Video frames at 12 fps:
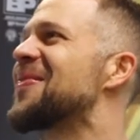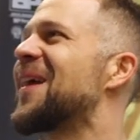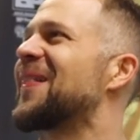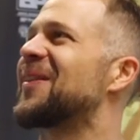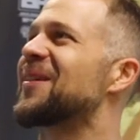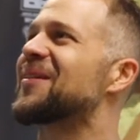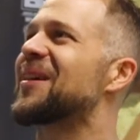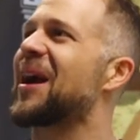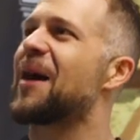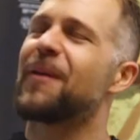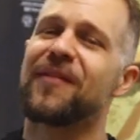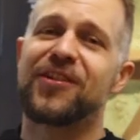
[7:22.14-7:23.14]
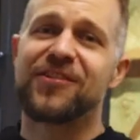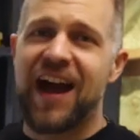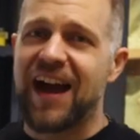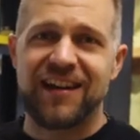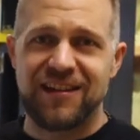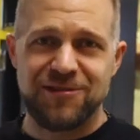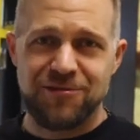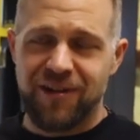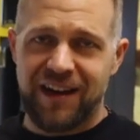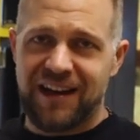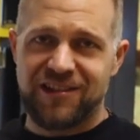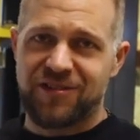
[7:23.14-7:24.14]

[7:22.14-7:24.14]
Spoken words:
They're a good compound. They're not going to do great on